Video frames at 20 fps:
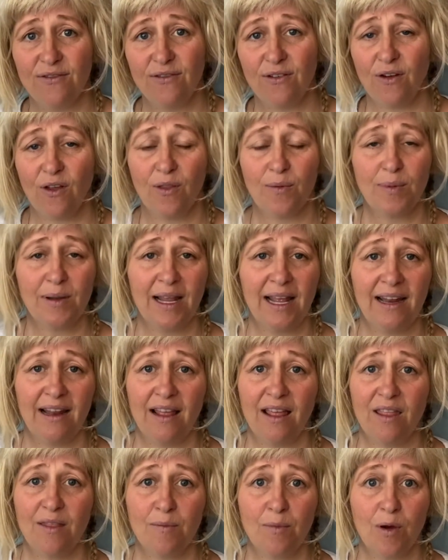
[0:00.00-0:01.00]
on the planet
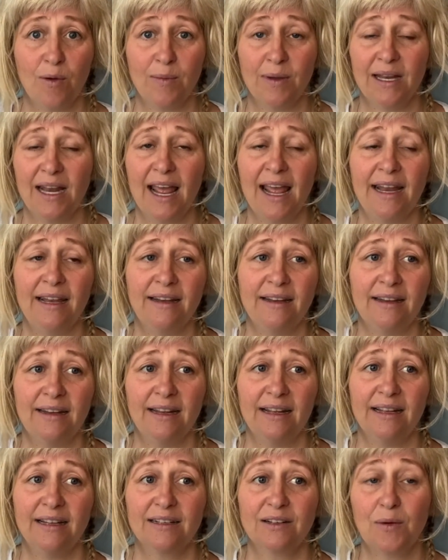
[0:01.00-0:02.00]
at the moment, and
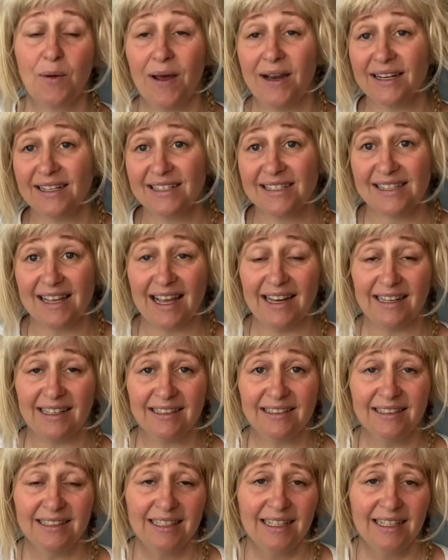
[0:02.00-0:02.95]
quite exciting.